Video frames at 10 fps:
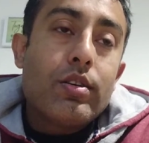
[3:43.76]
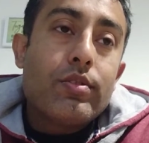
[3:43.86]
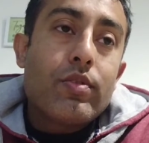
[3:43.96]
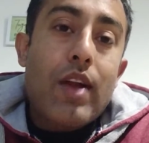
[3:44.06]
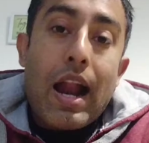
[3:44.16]

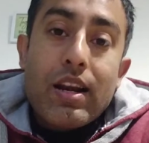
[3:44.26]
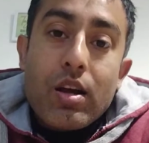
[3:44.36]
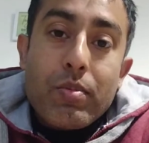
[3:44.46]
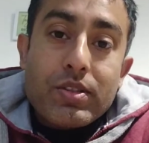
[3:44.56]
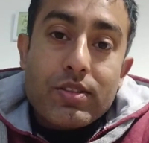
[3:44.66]

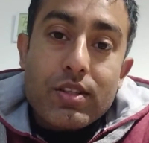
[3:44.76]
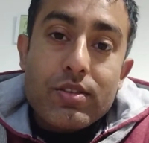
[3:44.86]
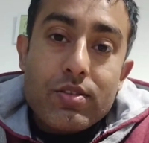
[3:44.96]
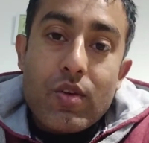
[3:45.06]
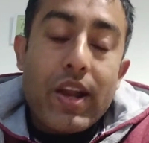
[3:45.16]
random as
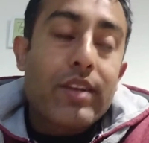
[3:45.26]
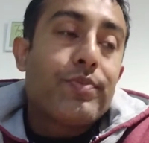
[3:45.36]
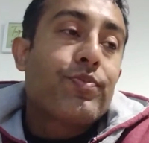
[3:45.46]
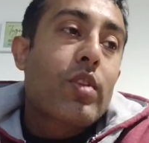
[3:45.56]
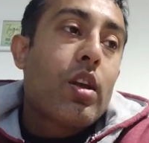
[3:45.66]
this, right?
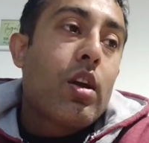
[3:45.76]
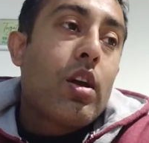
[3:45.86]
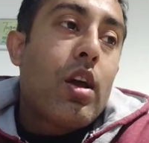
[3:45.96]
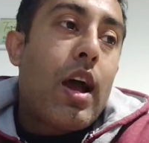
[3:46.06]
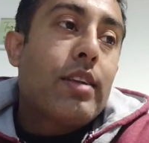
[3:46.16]

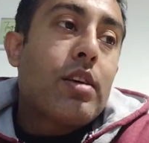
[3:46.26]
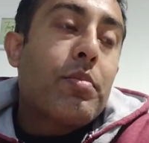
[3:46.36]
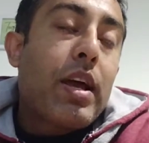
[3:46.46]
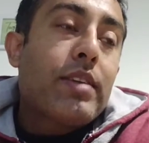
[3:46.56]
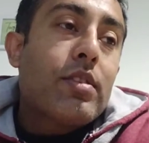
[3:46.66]
And
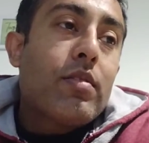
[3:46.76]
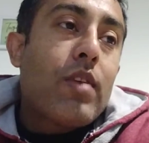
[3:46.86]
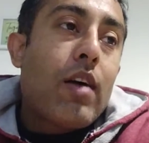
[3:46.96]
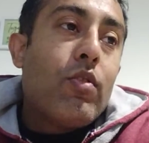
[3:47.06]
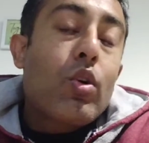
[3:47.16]
sometimes
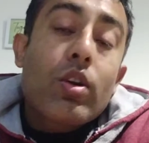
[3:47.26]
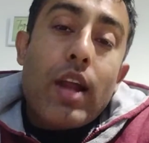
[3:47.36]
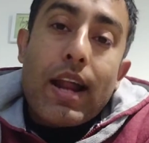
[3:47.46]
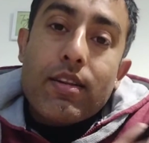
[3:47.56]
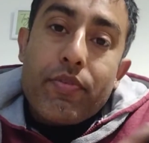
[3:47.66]
I've looked
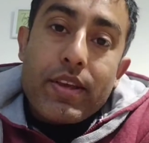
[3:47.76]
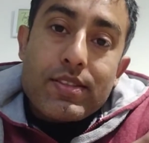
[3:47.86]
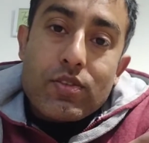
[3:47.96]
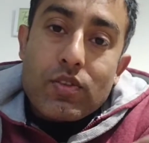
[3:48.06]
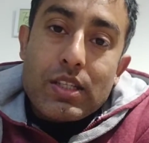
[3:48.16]
at the
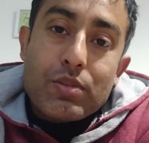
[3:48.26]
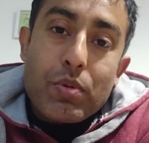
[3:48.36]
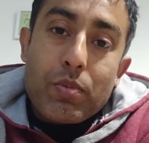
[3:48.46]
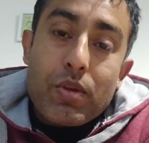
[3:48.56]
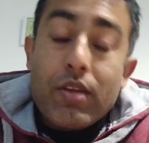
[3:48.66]
faces of these
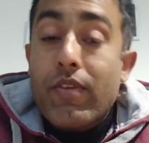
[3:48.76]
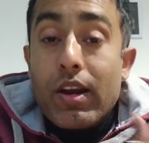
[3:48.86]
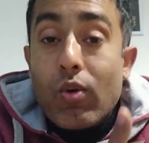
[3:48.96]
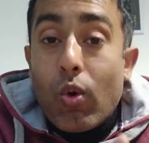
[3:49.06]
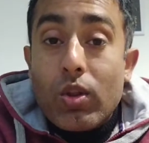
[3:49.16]
people. In
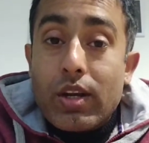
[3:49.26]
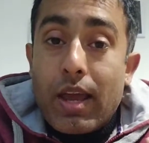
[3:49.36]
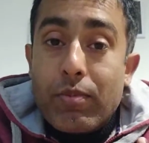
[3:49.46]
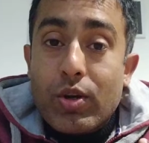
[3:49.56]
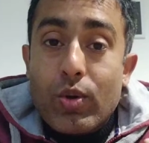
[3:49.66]
fact, all the
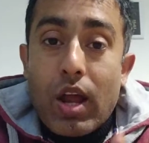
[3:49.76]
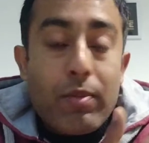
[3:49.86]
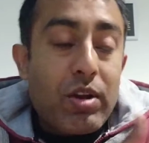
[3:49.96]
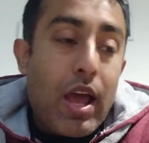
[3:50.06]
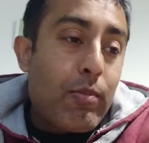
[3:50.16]
time I do it. I
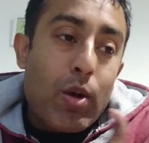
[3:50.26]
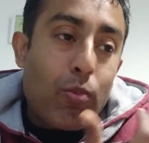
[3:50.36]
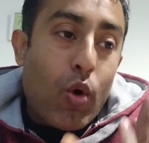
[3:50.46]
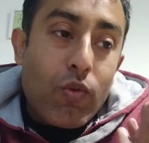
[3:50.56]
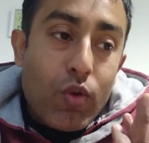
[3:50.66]
mean, I'm
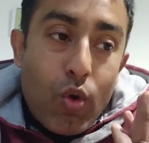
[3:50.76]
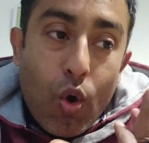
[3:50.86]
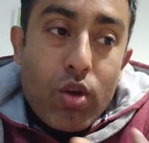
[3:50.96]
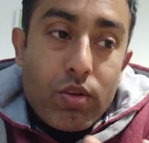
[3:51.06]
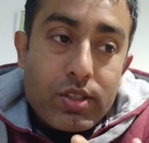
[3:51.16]

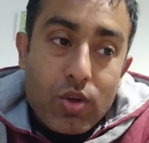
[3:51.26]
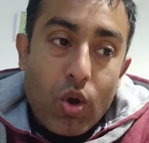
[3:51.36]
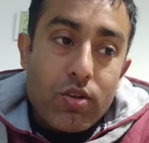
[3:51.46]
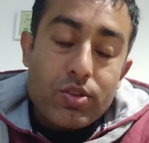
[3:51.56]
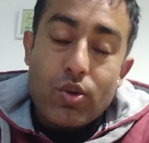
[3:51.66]

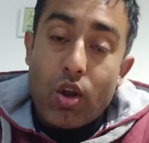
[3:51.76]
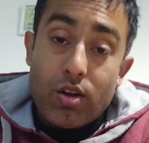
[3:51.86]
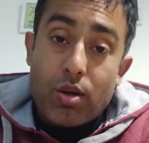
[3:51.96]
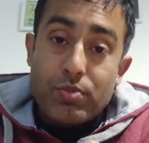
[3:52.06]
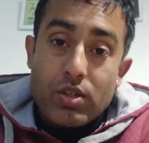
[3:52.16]
always
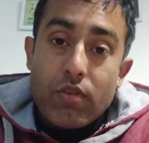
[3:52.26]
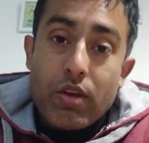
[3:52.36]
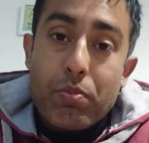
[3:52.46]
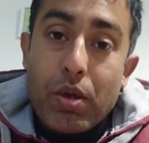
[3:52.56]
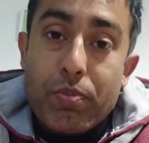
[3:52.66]

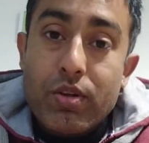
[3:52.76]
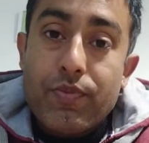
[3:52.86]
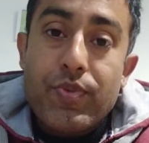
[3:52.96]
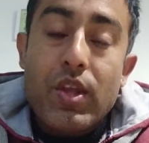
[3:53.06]
observing people